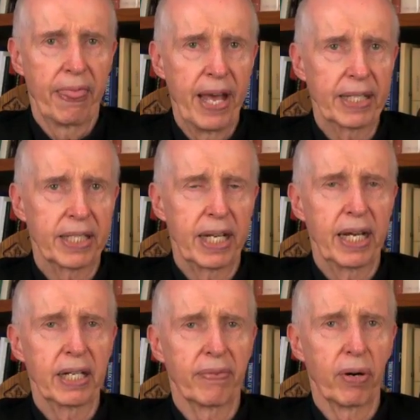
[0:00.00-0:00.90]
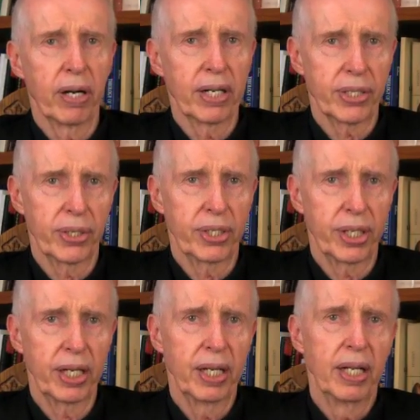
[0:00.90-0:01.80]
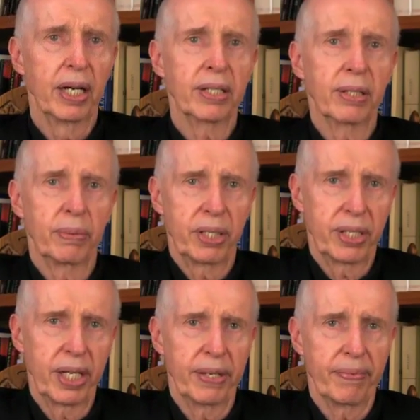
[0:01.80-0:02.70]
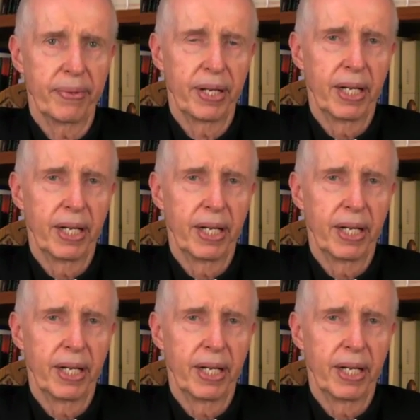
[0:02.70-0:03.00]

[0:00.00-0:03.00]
That's the end of all our searching until we see Him.